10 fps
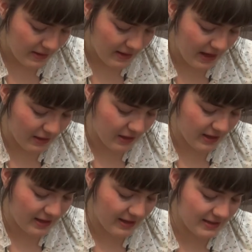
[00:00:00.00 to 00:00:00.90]

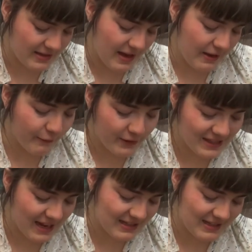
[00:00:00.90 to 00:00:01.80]
Kathy is a
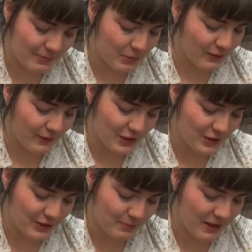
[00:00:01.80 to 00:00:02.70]
fantastic
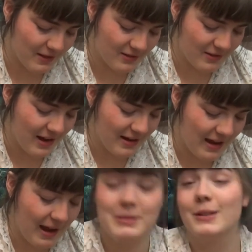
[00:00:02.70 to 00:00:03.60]
motivational speaker and
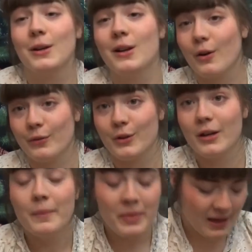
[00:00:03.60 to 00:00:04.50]
I absolutely love her.
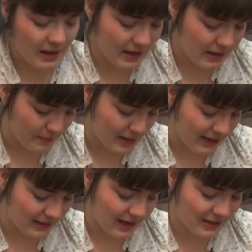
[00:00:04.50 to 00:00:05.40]

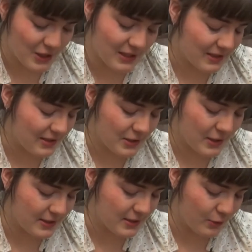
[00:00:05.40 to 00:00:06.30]
And
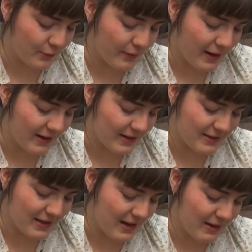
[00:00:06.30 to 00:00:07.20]
she's so
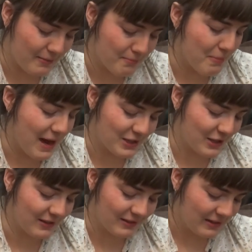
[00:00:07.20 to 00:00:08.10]
wise and
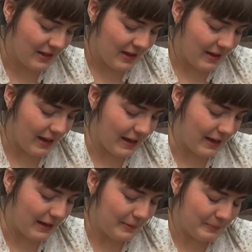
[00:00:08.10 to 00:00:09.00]
magical.
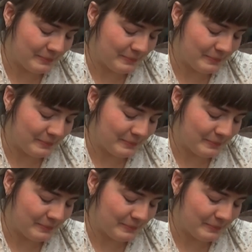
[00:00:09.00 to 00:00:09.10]
Enough